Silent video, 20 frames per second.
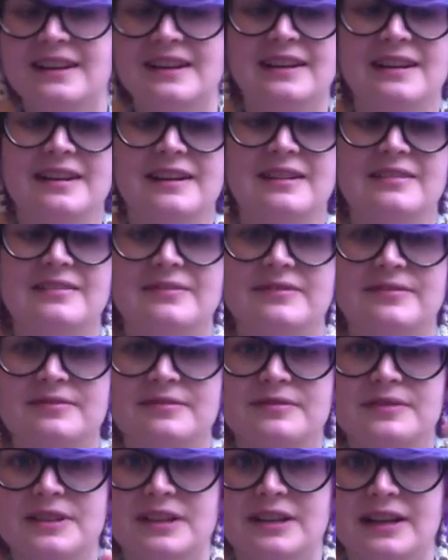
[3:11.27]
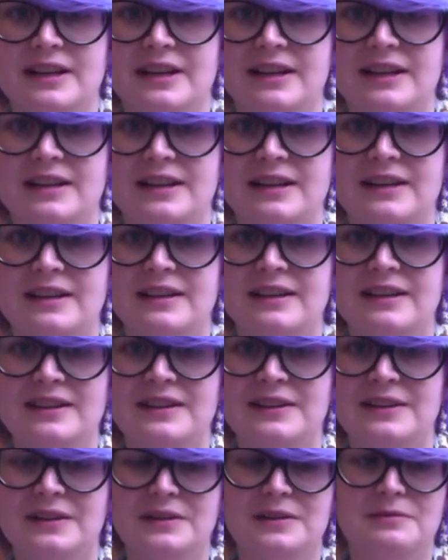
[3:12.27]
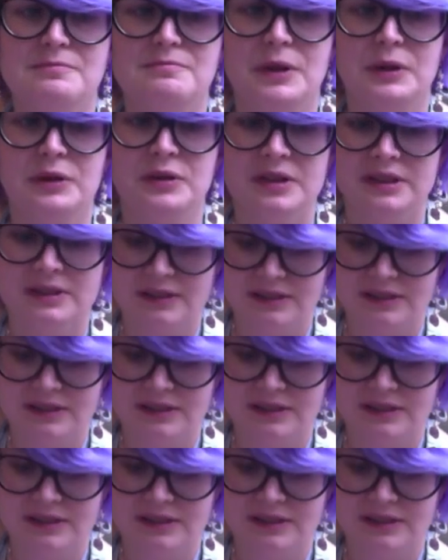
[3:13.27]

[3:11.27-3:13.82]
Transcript: of milk.